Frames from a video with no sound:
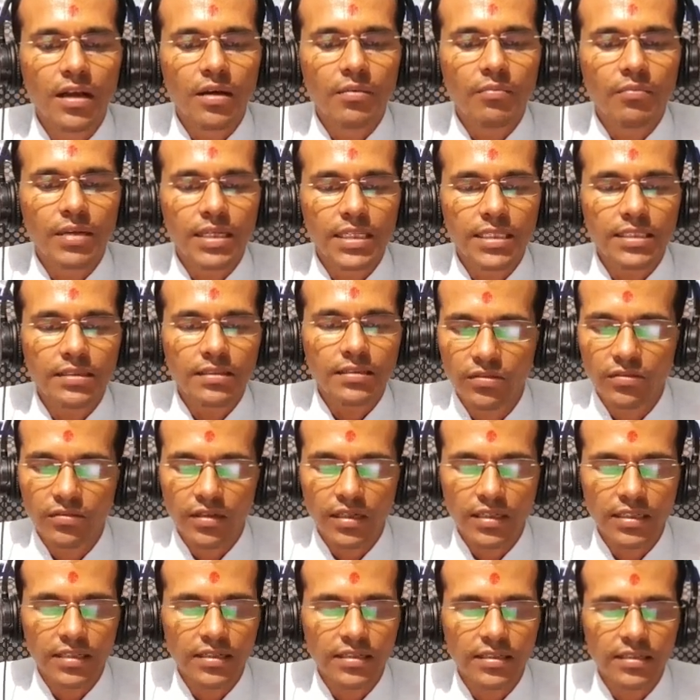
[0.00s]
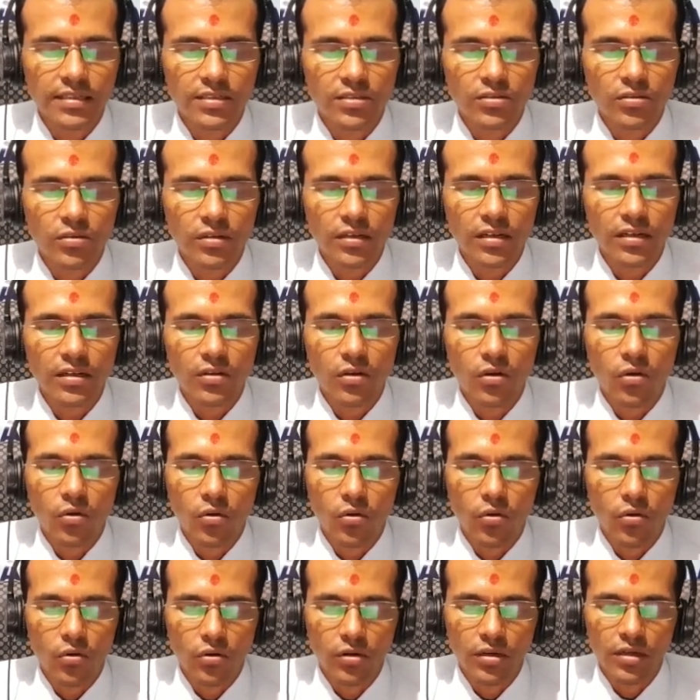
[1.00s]
means it is not an
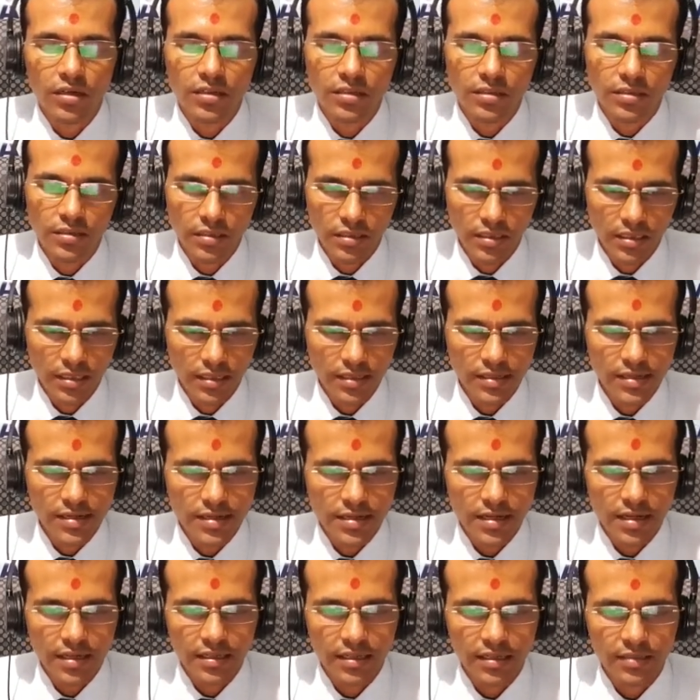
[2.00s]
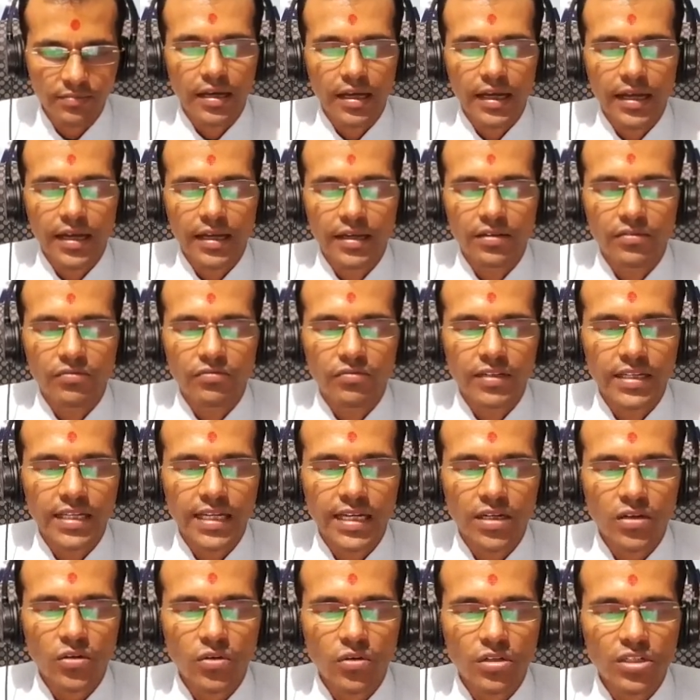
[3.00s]
ordered data type, and we
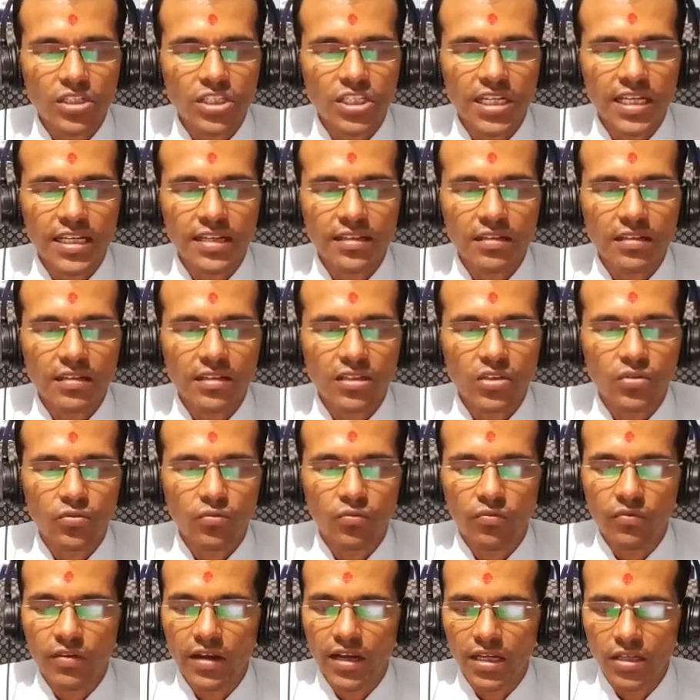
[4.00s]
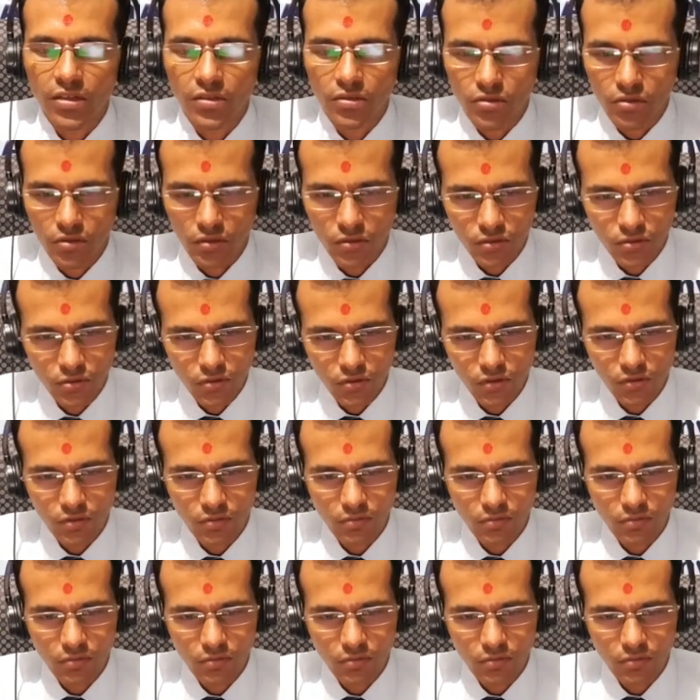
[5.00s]
cannot change these values also